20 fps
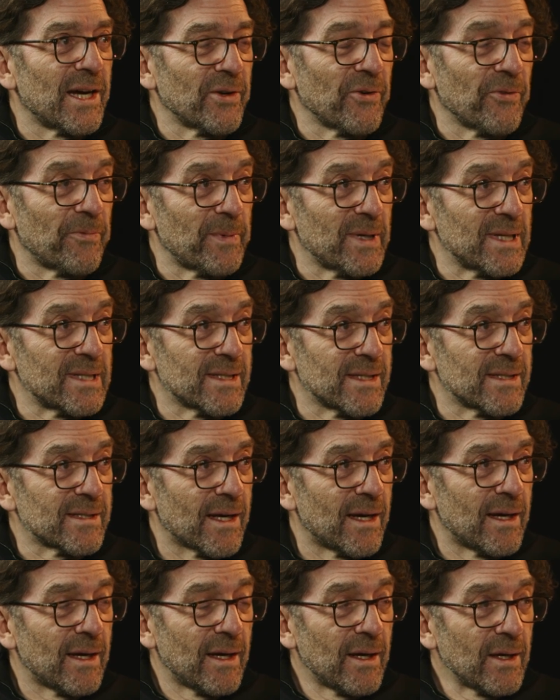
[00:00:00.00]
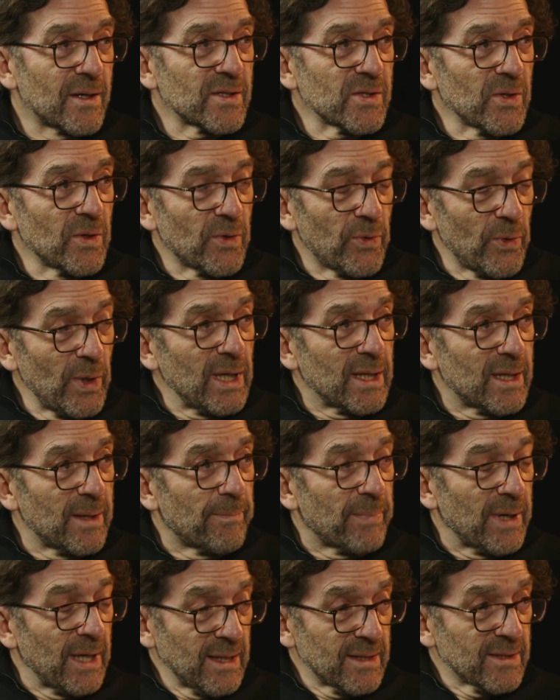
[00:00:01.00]
of business. So it really
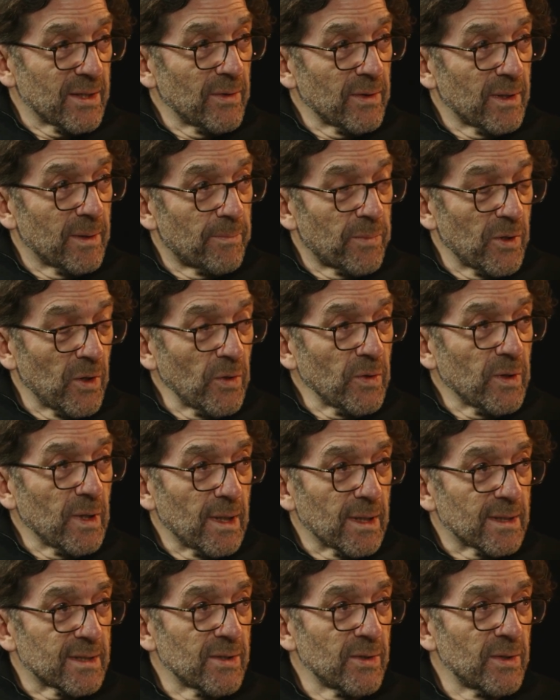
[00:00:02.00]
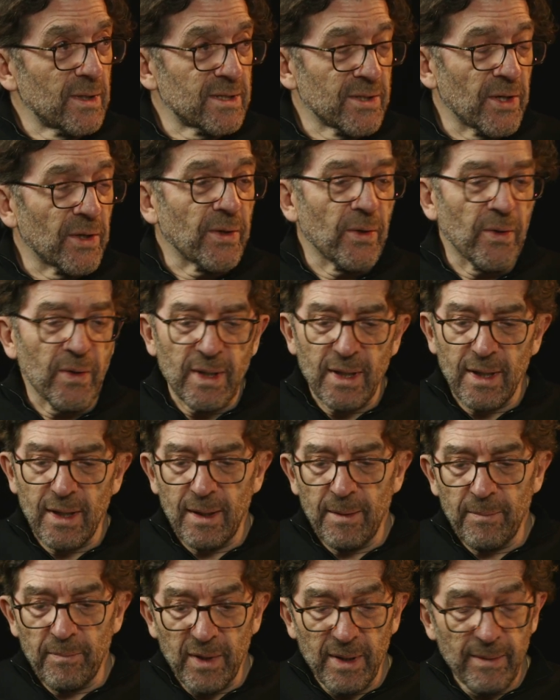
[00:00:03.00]
depends on the product. So it's not only
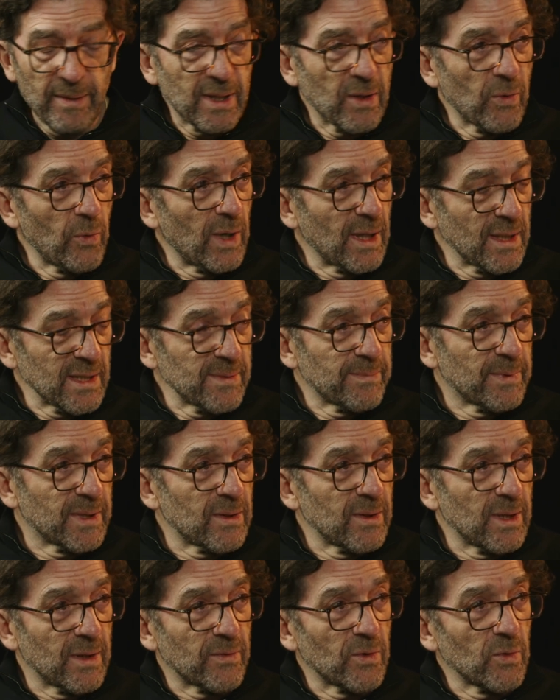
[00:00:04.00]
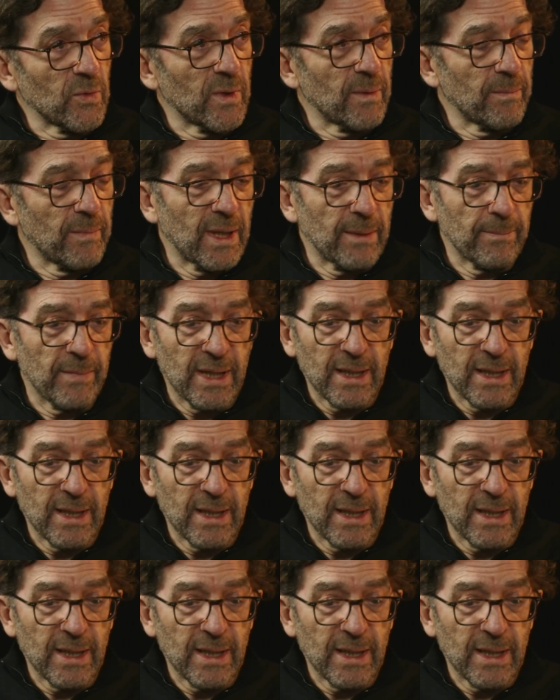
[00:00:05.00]
implementing once, but you have to do many